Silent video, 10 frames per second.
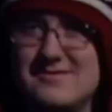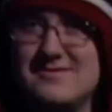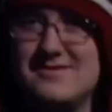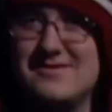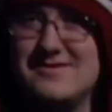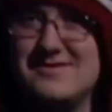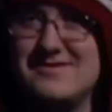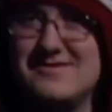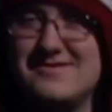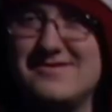
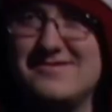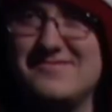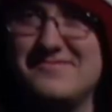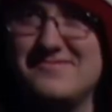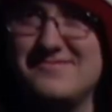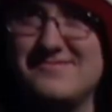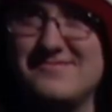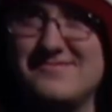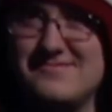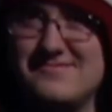
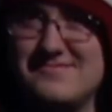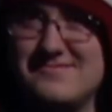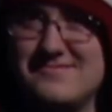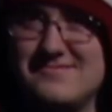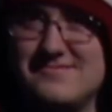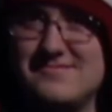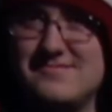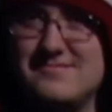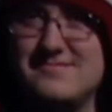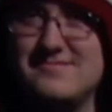
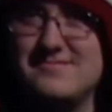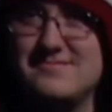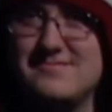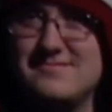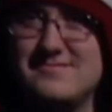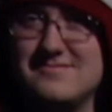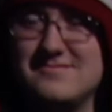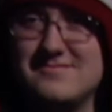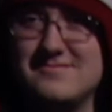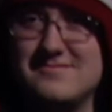
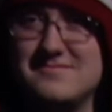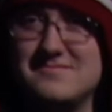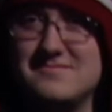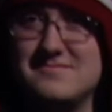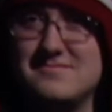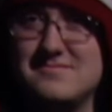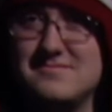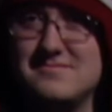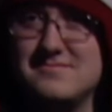[no speech]